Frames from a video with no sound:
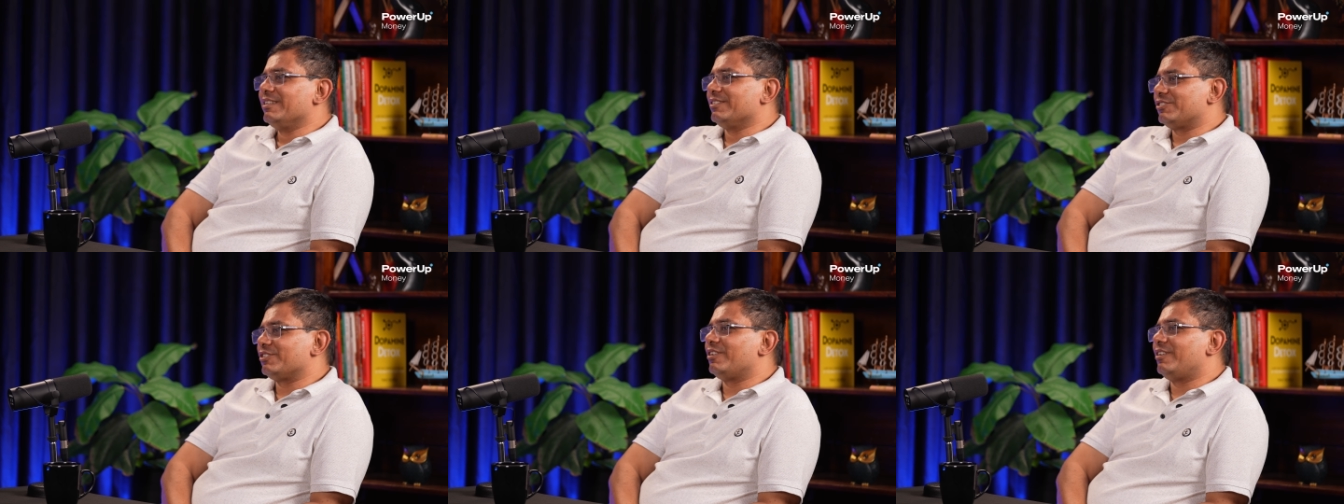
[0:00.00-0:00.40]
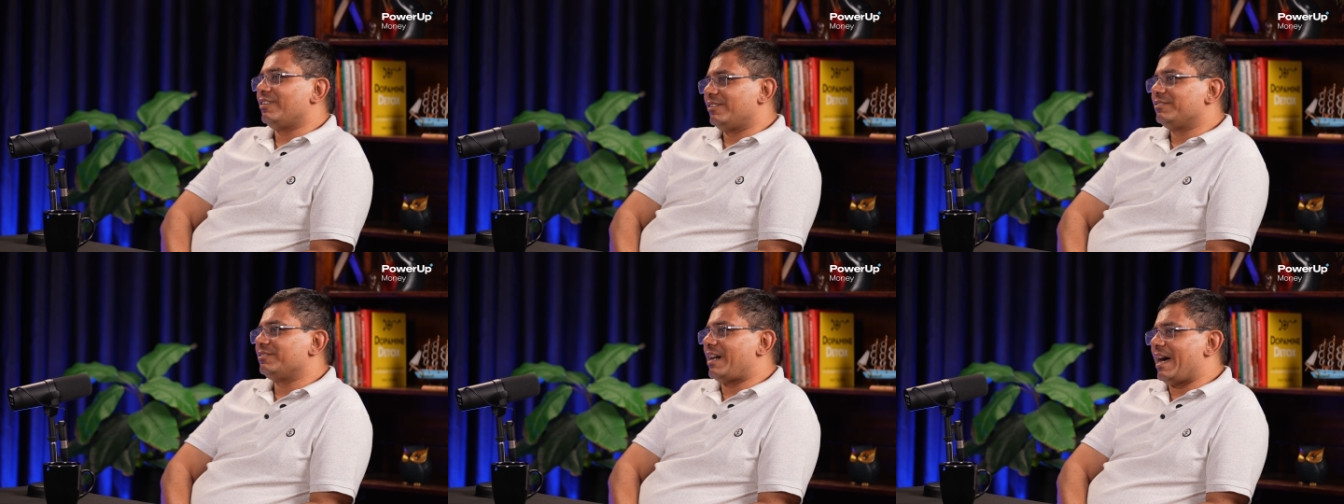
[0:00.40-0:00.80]

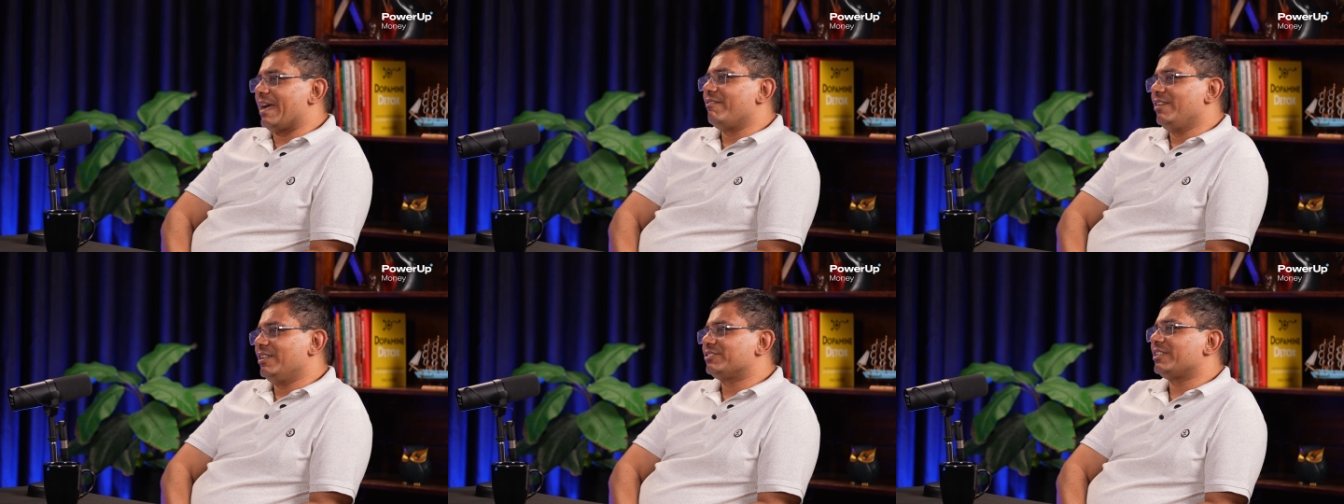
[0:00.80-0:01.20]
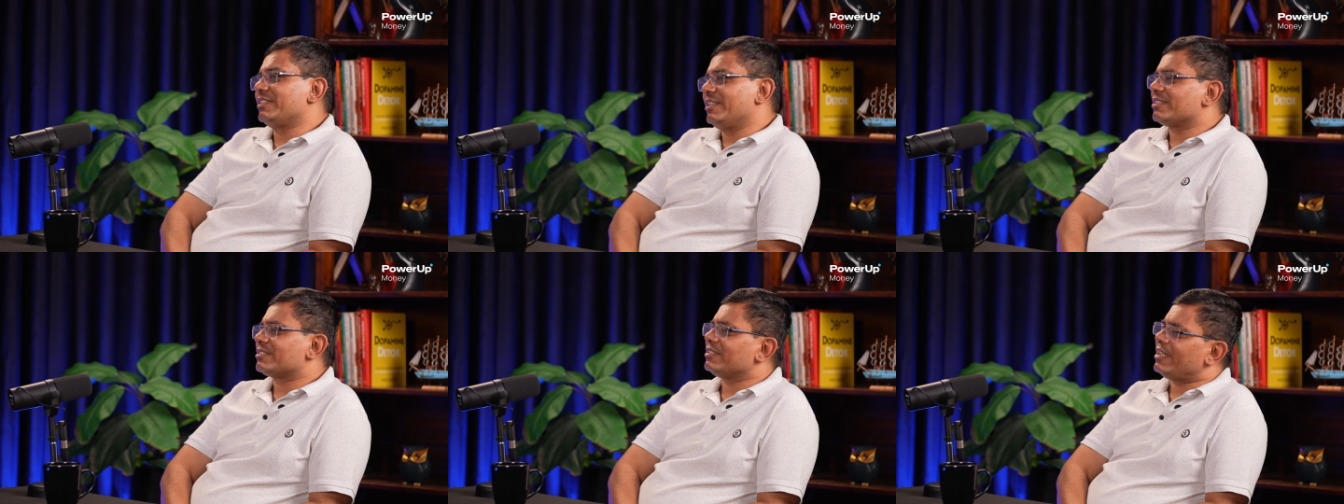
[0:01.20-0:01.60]
So I will
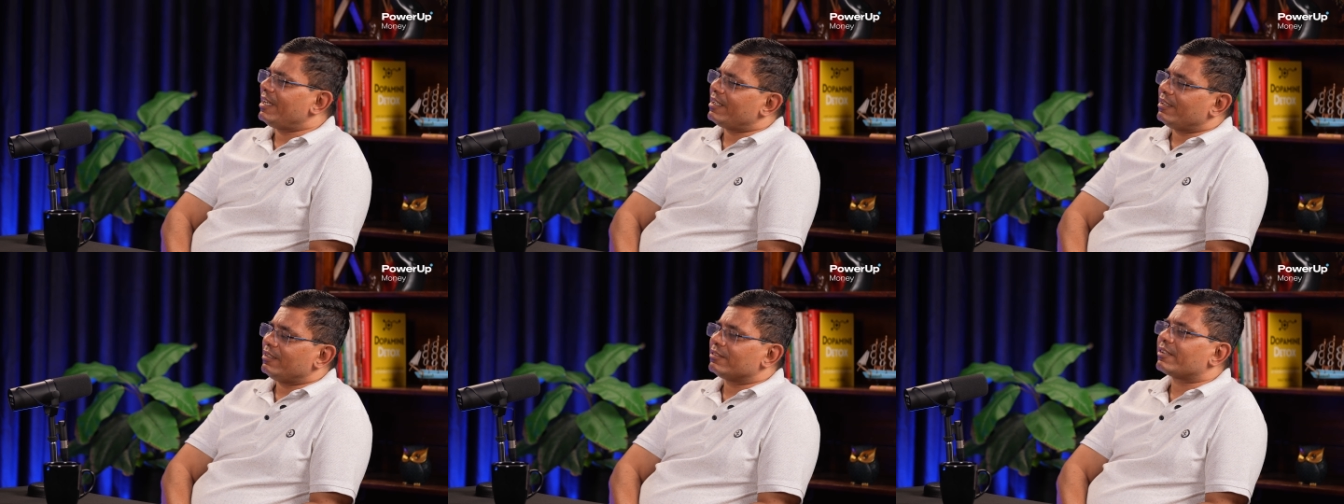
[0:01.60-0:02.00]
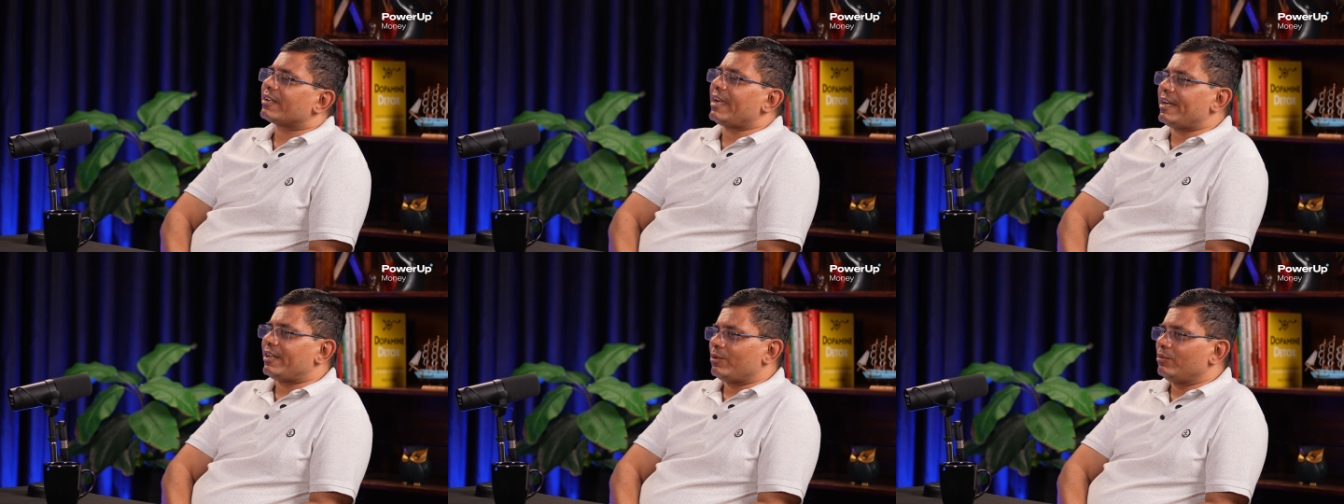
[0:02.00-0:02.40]
suggest that
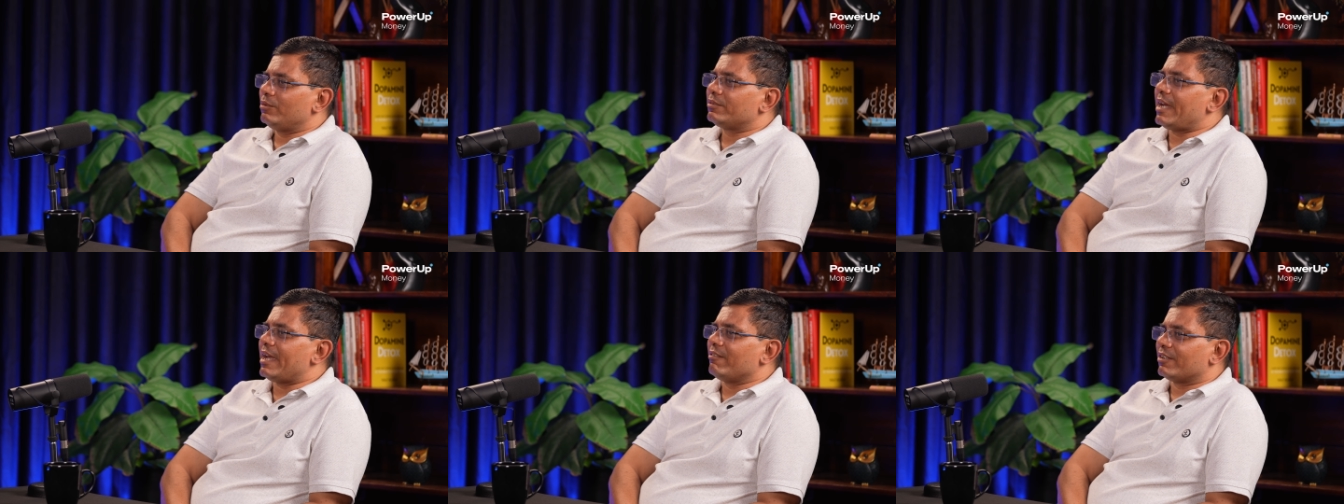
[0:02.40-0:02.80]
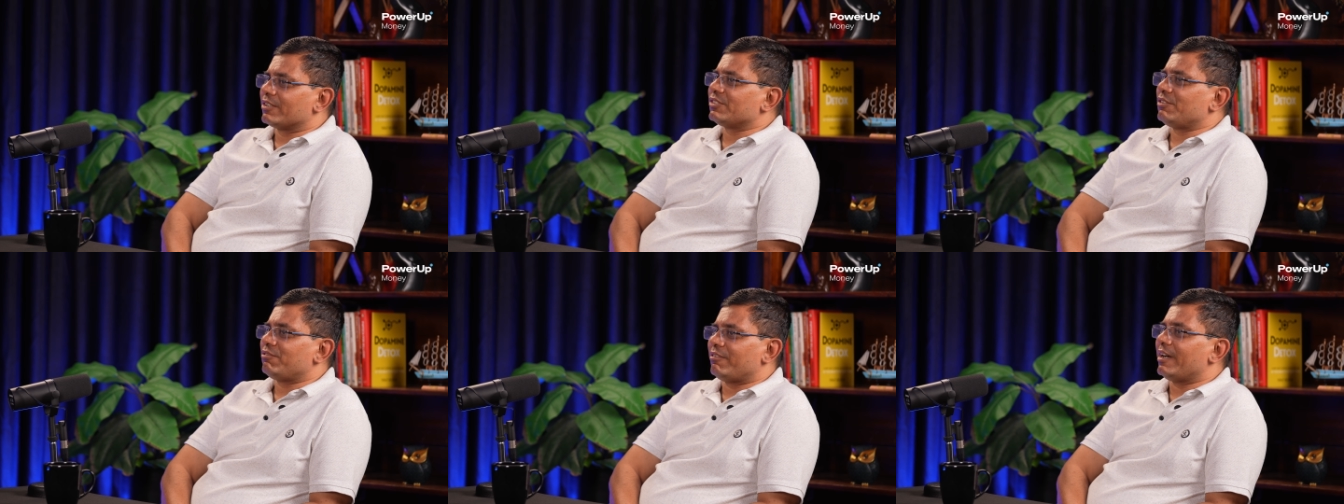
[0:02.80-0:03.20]
try to
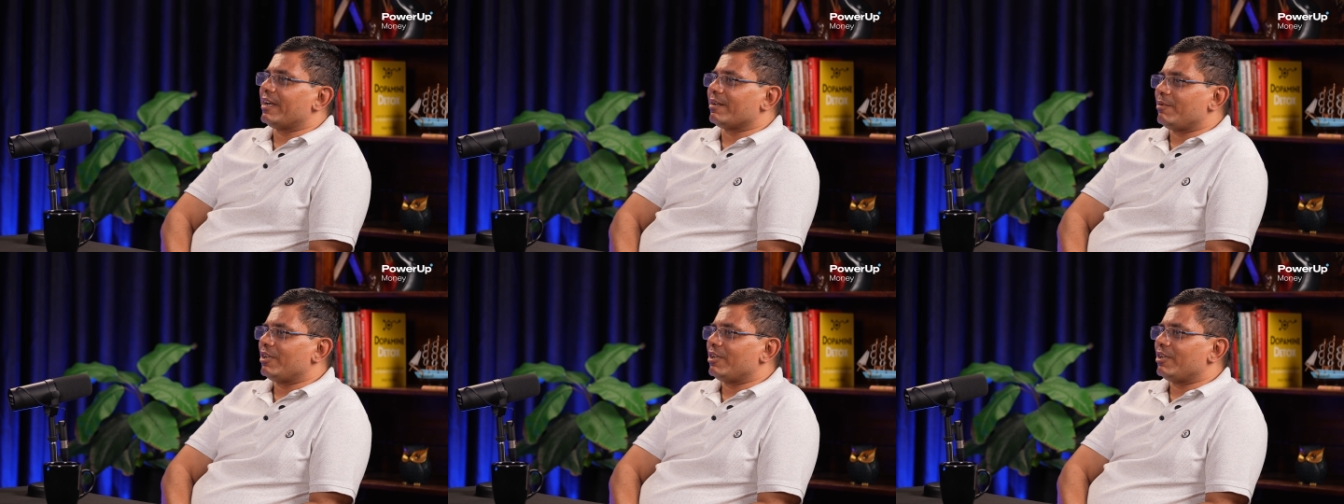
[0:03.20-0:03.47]
diversify it,